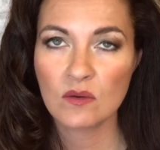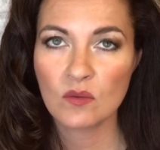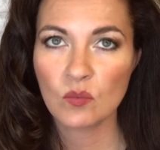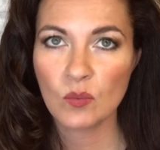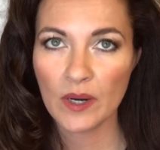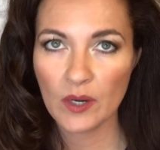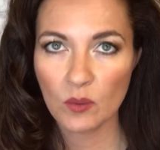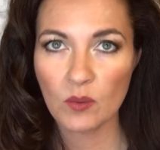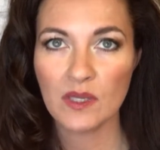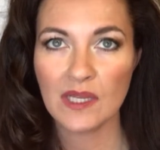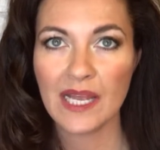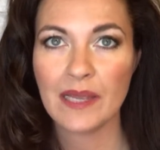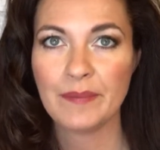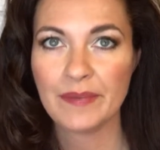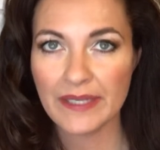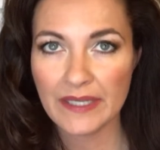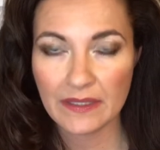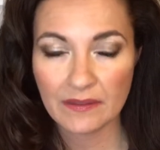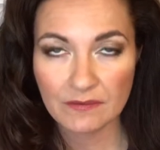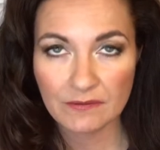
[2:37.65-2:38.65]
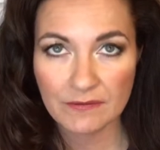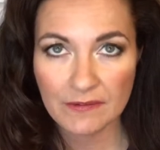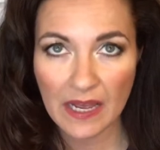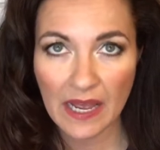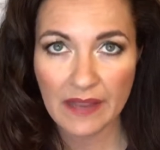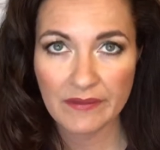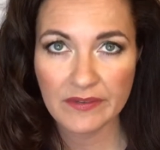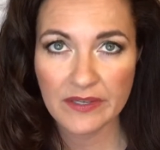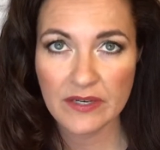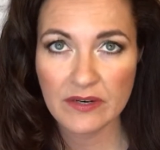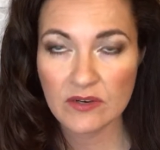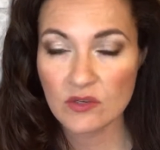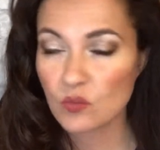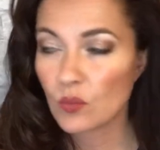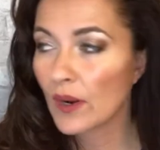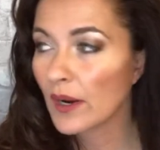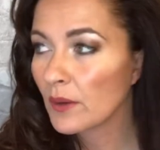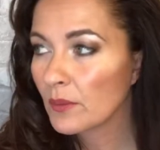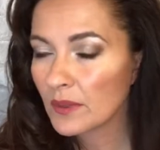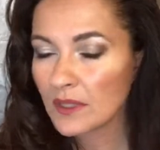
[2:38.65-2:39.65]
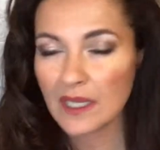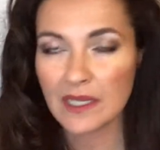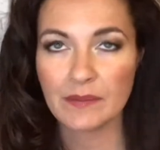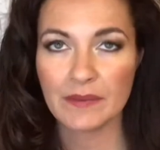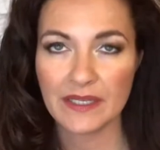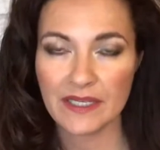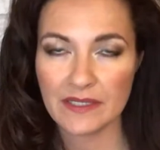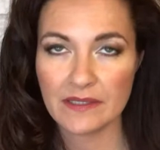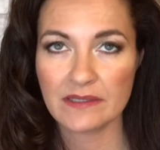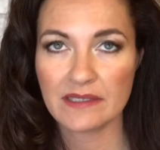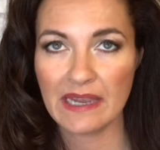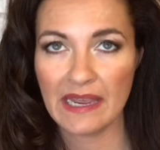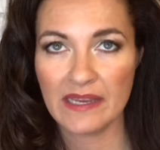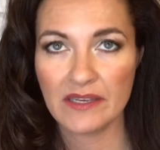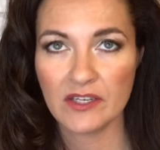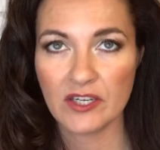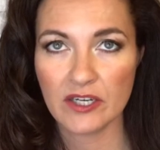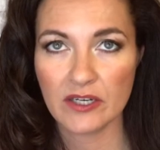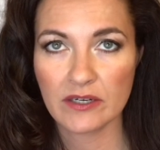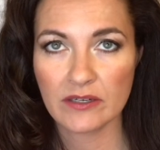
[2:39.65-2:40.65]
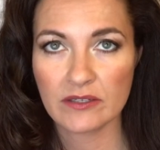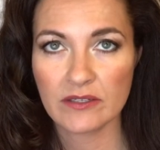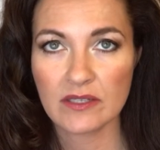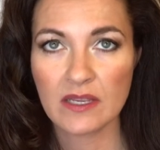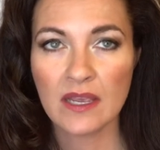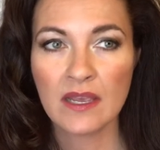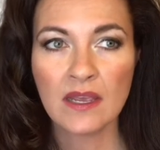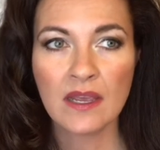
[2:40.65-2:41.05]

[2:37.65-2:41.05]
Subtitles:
where will I be in 5 years? Where will I be in 10 years?